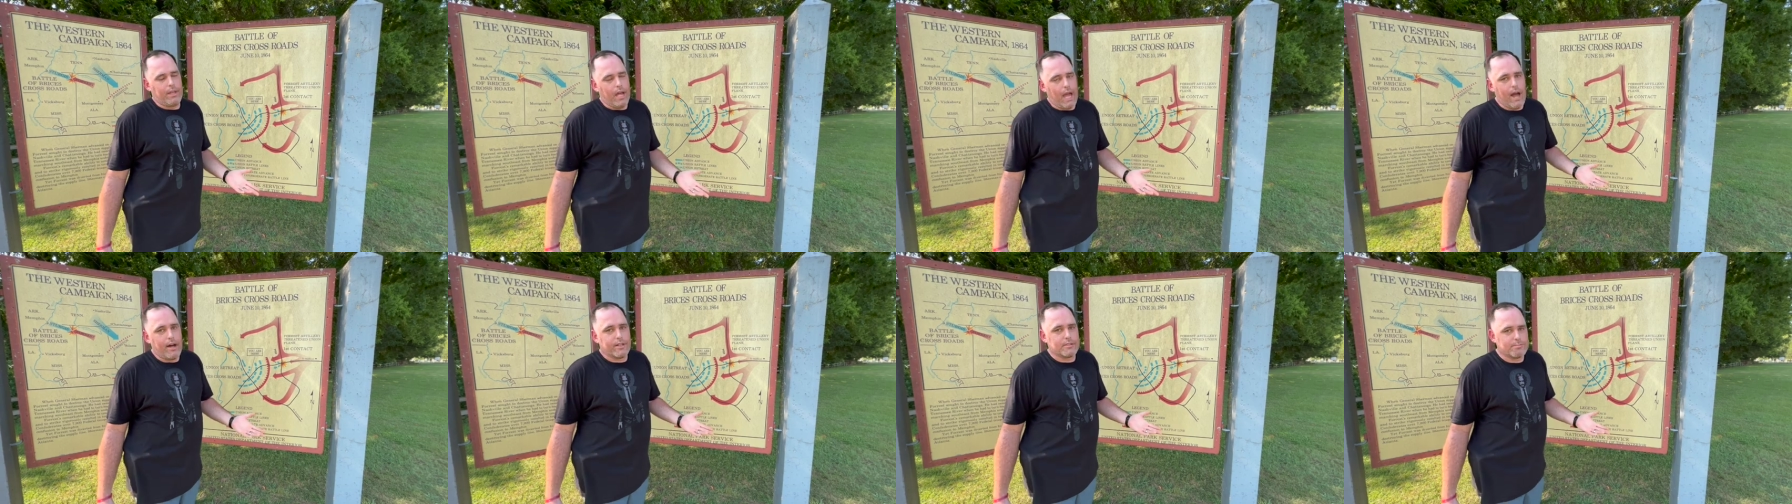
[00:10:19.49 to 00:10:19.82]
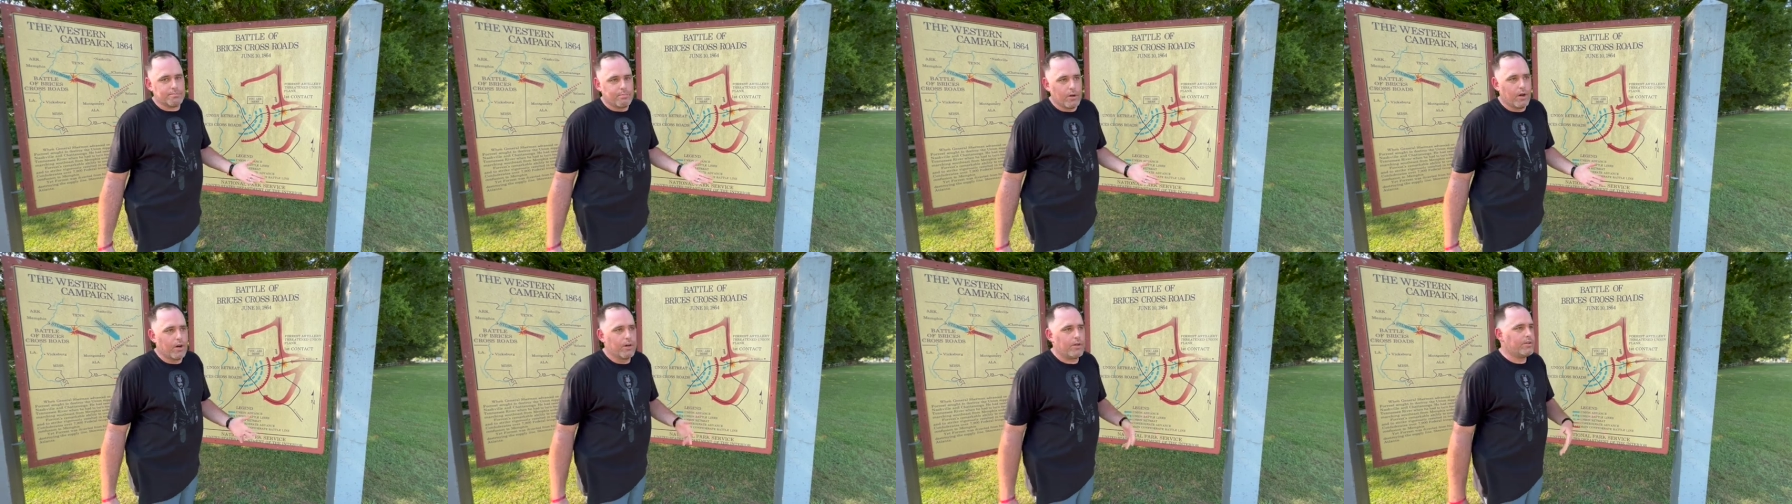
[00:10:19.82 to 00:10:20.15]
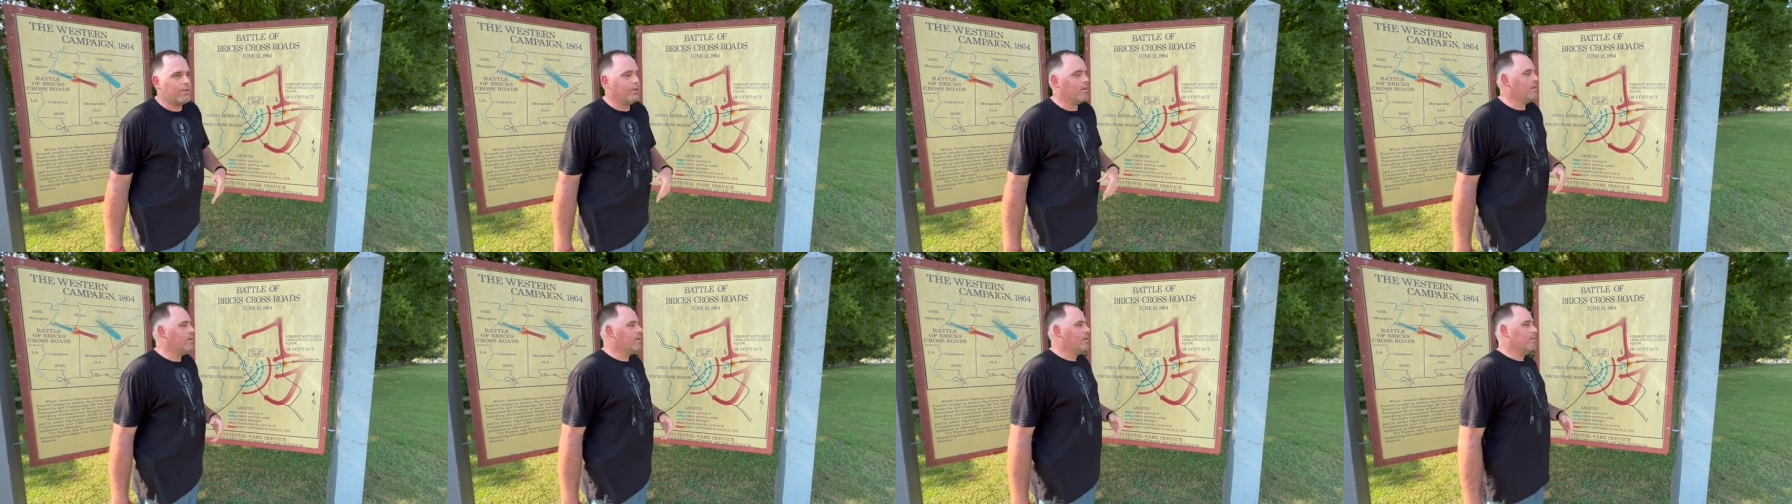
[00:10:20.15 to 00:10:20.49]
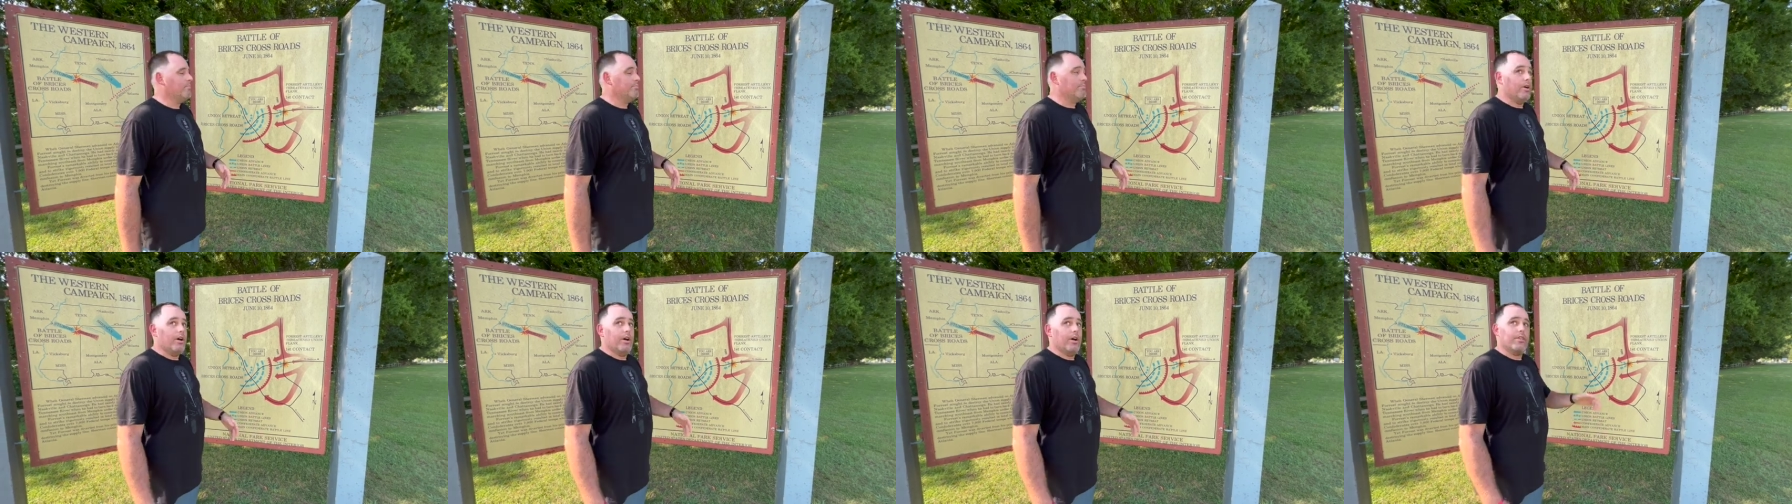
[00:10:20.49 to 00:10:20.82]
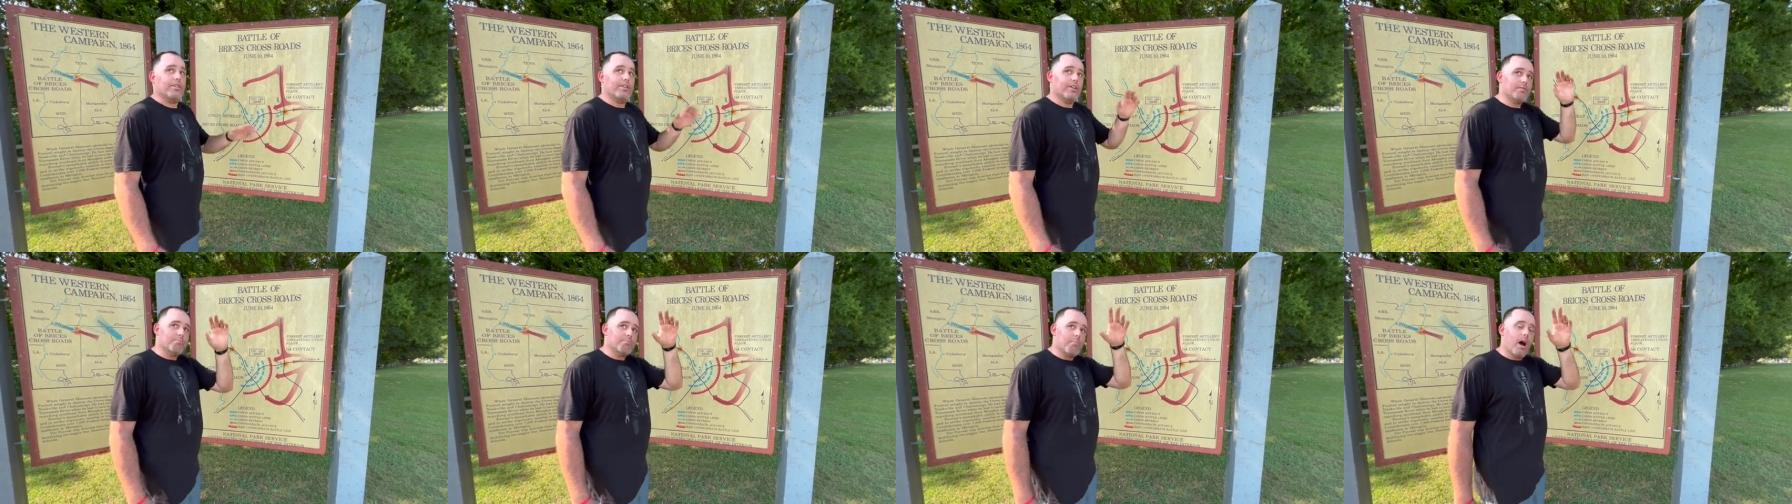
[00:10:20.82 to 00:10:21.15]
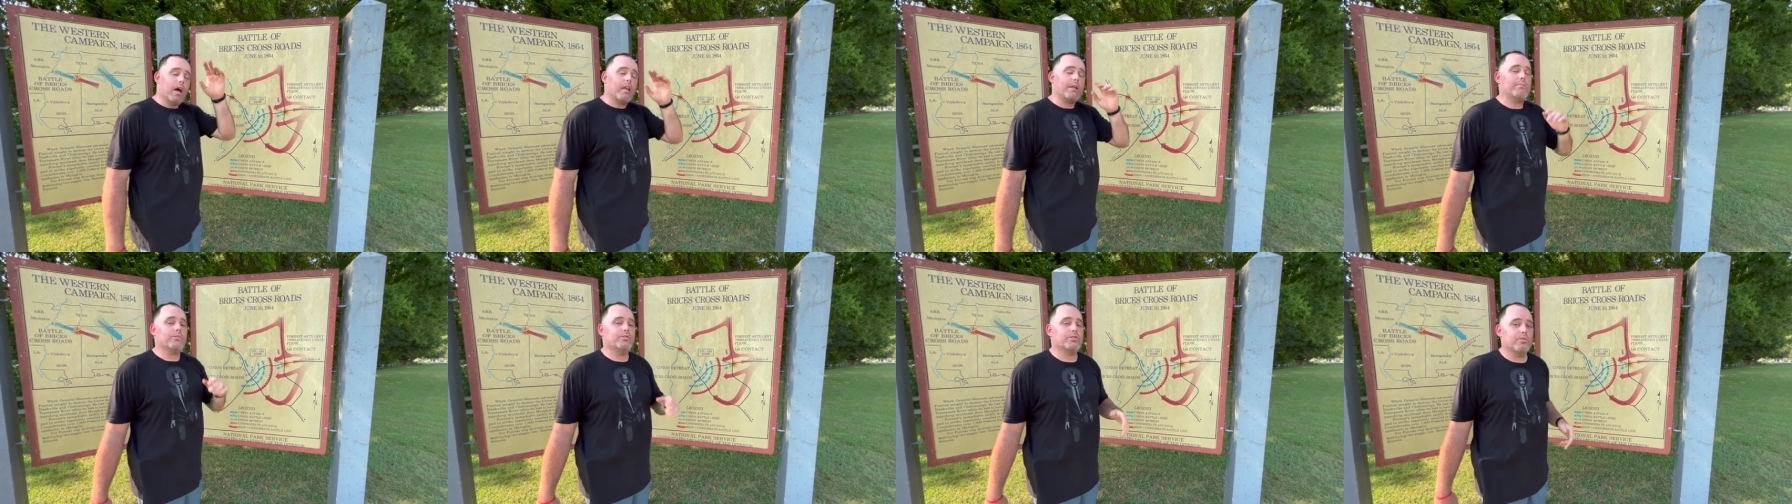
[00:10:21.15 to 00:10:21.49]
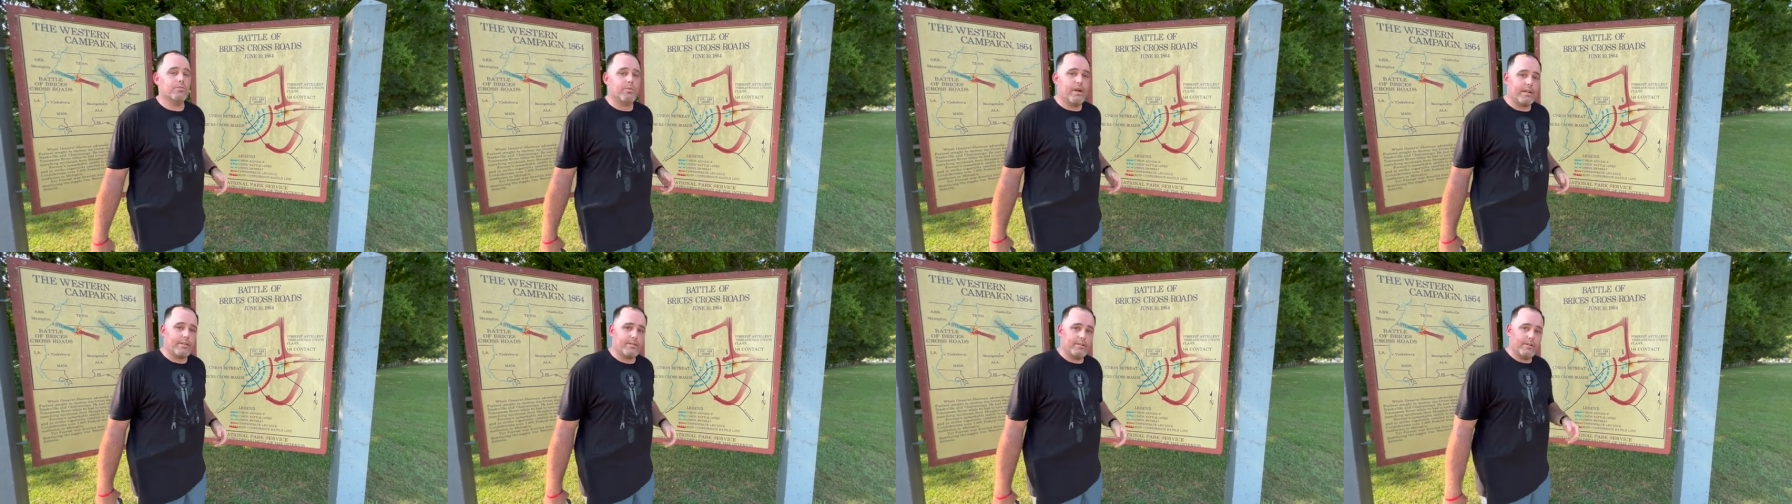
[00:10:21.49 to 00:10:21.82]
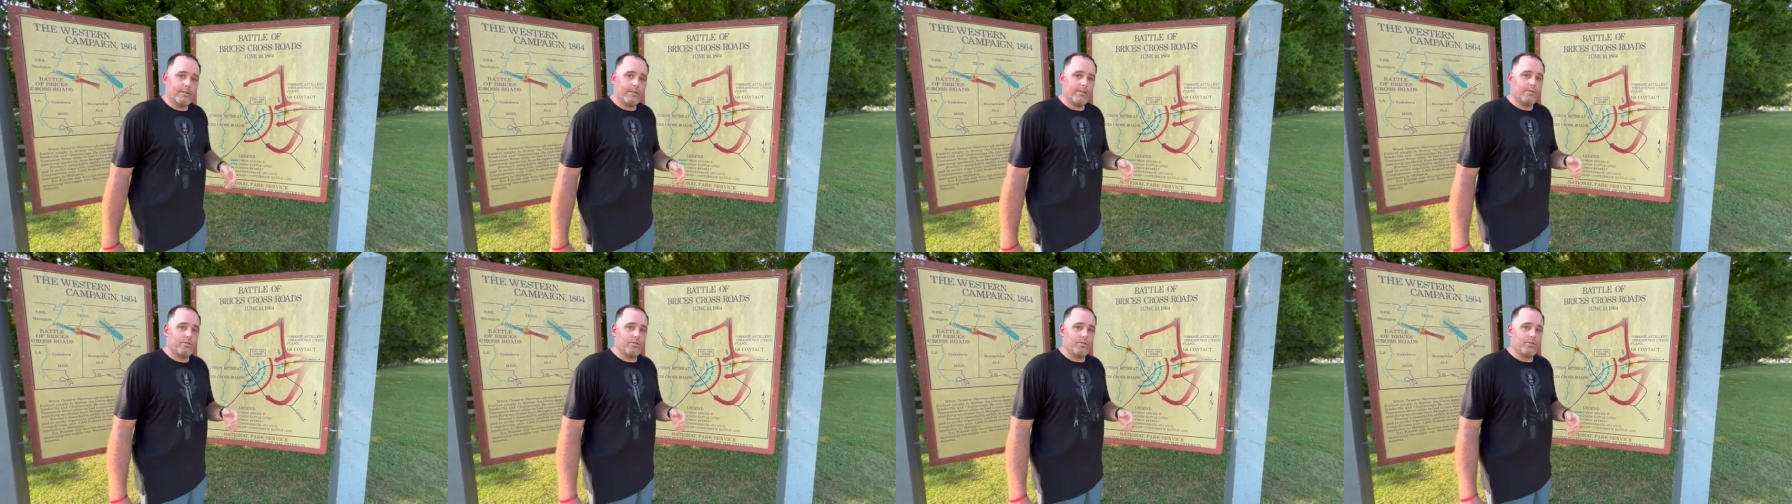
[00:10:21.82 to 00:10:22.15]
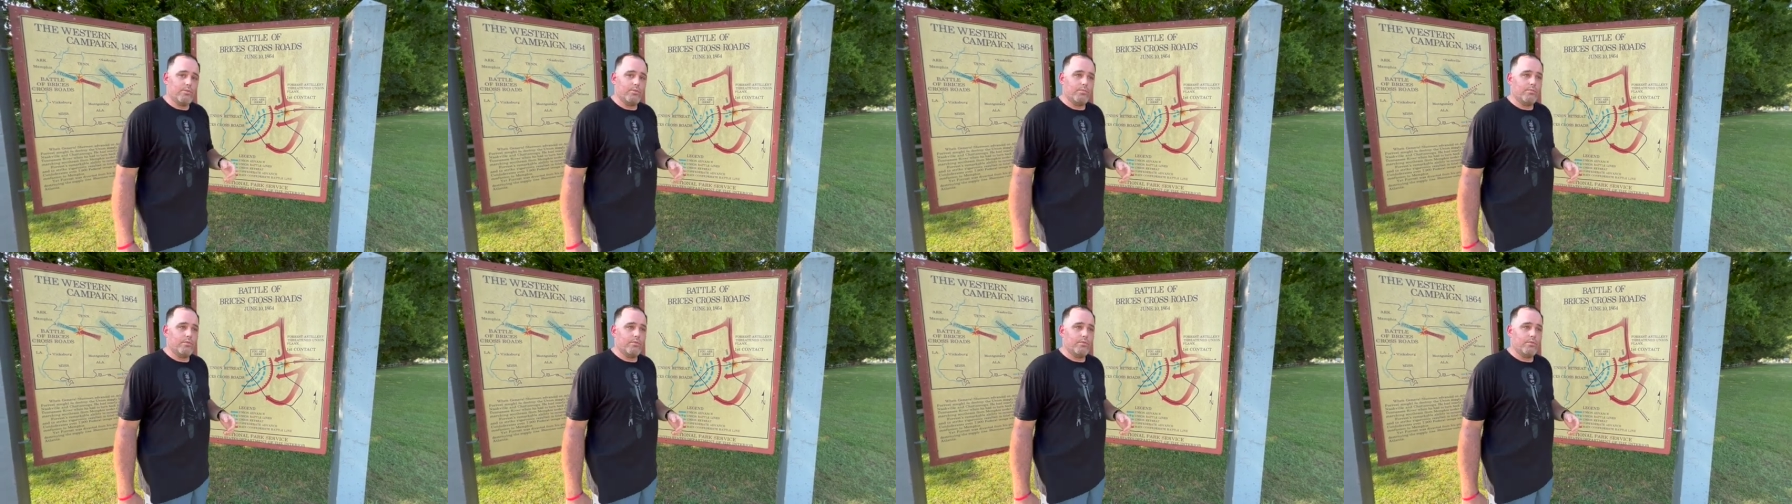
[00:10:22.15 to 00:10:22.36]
the house burnt, but this monument was erected to